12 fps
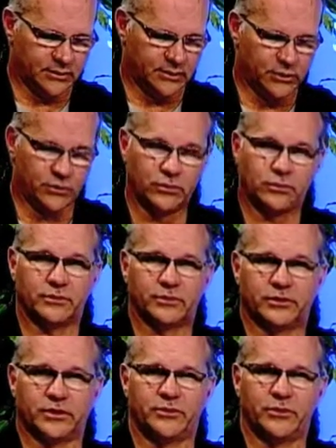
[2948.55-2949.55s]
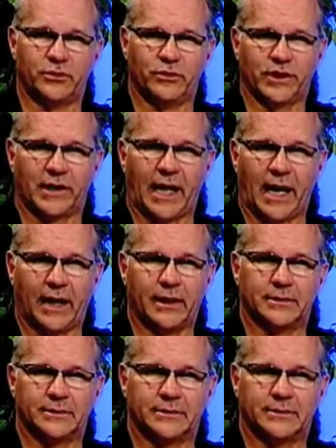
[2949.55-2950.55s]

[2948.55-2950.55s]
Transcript: to subdue the guy.